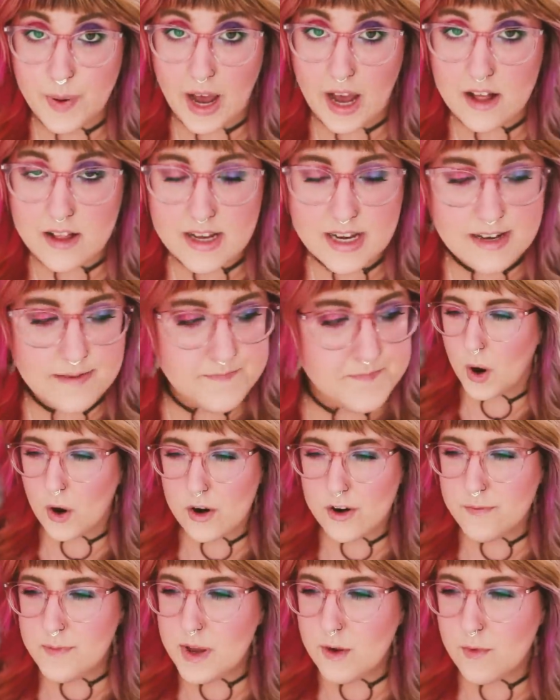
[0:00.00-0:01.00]
palette.
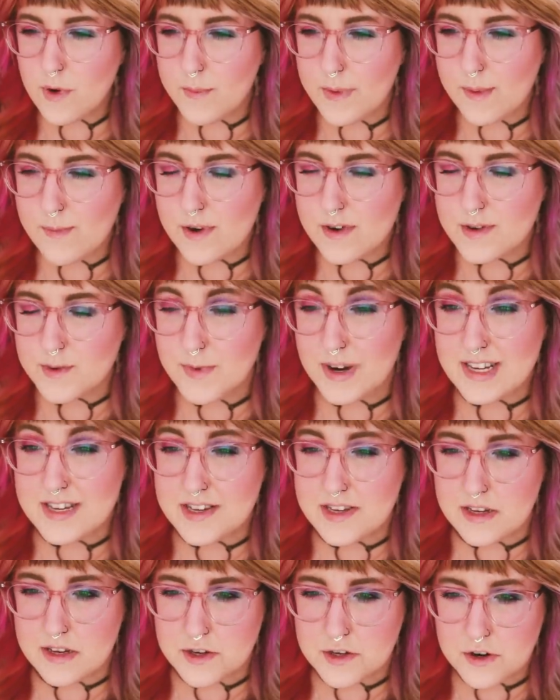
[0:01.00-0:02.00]
Part of me remembers my
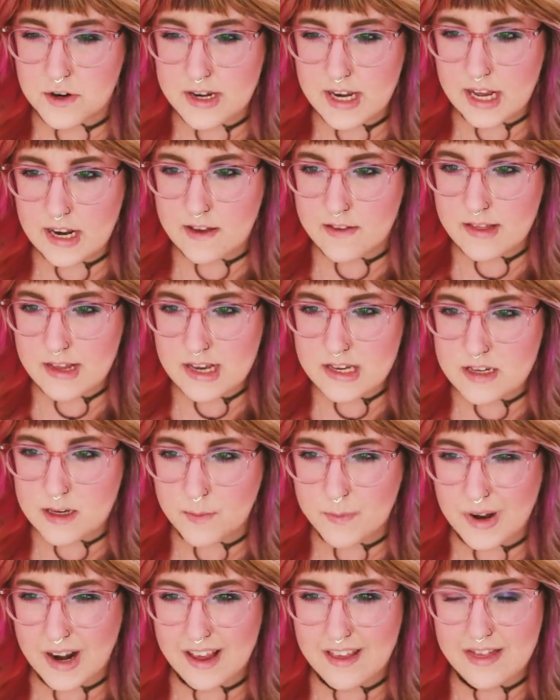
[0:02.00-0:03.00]
sister getting this,
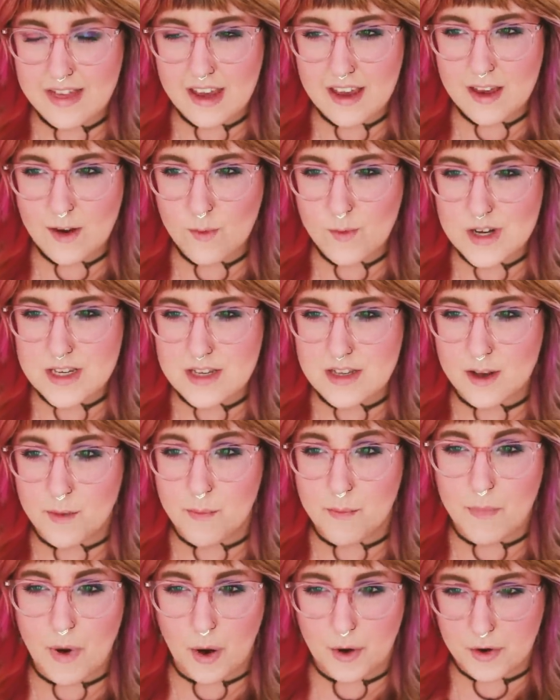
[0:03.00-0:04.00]
but I think it was the
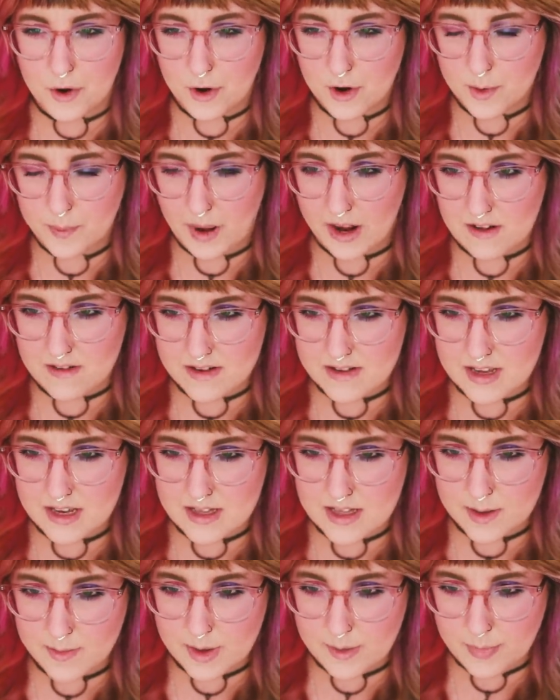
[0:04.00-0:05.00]
Monarch palette that
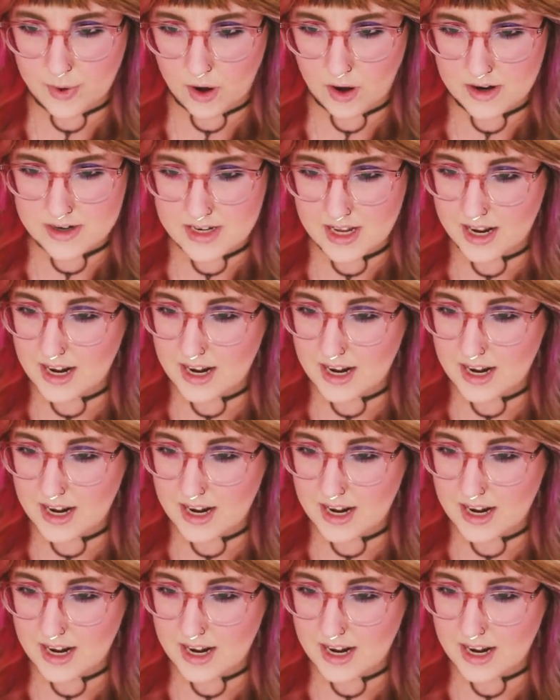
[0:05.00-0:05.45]
Libby bought.